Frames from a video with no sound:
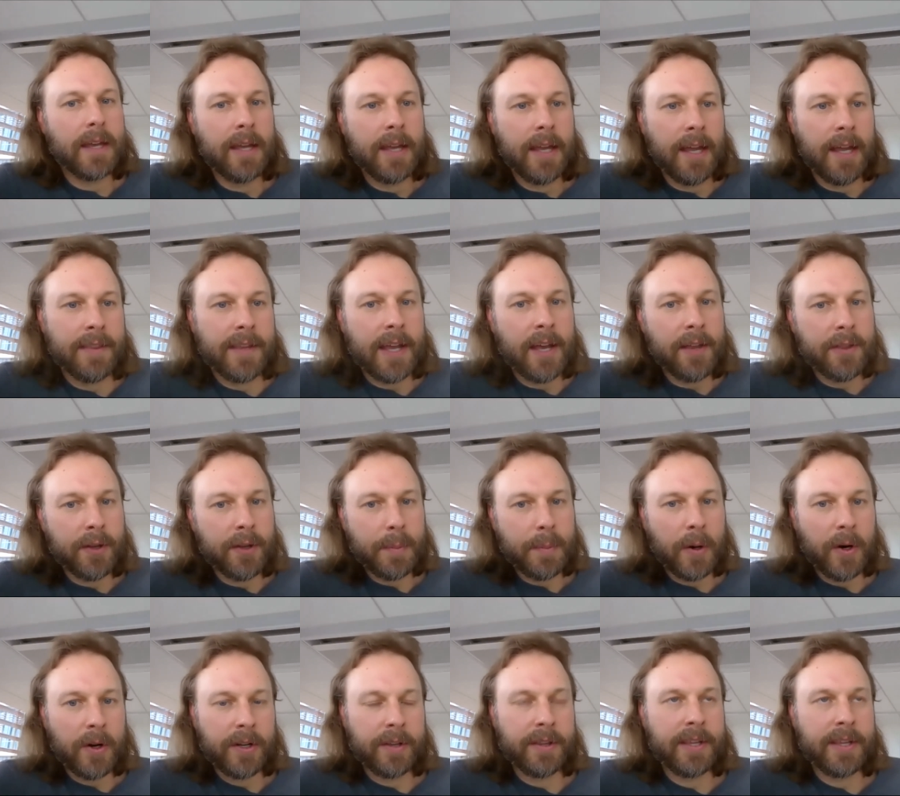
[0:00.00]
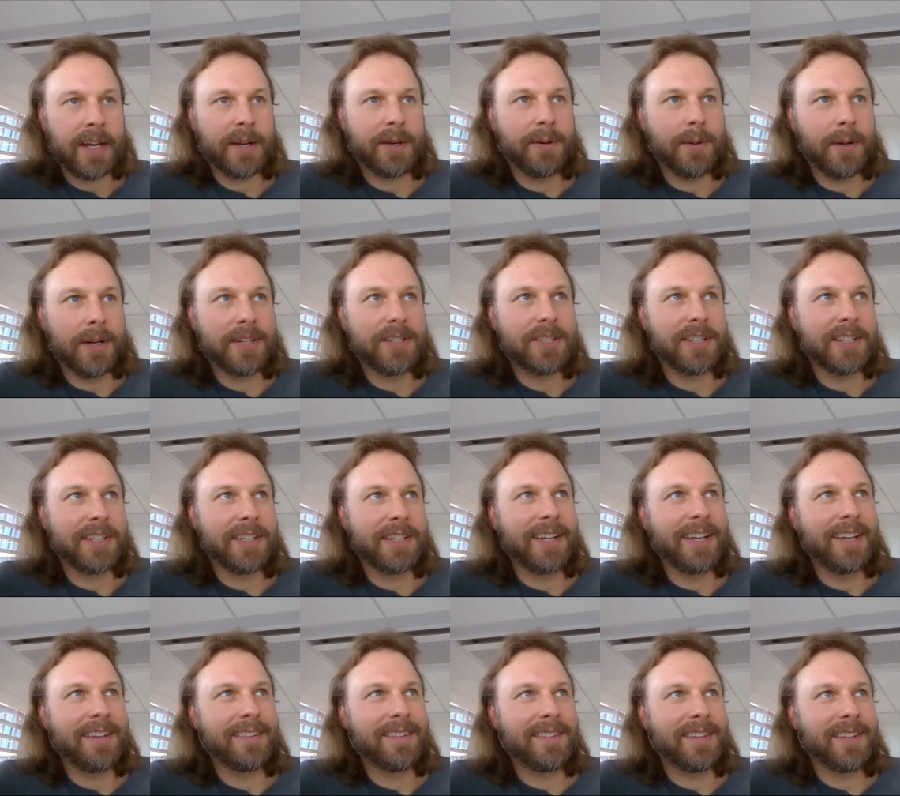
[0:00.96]
And the other part of that question
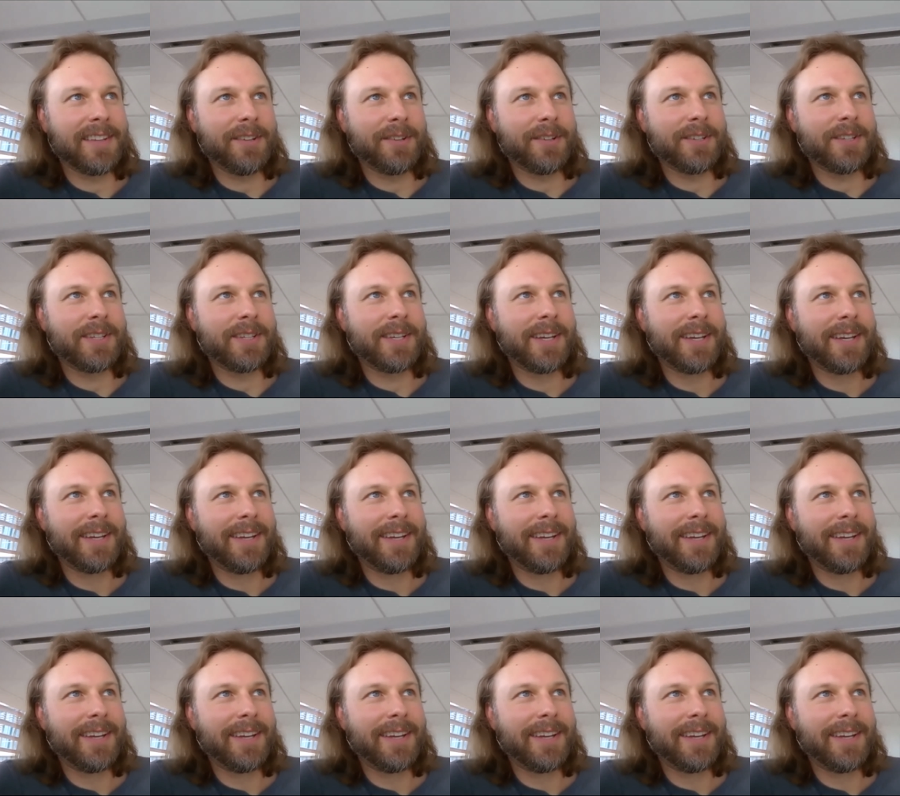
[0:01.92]
is that